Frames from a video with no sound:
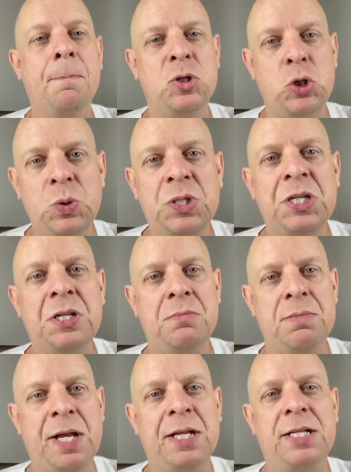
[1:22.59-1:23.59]
choosing to
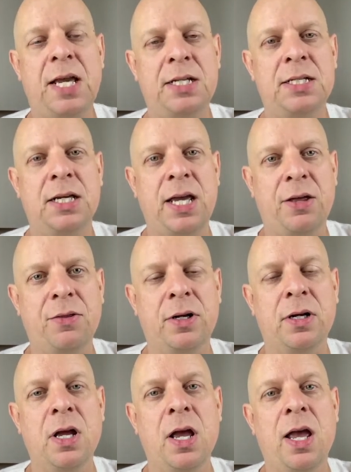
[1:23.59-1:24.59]
meditate together.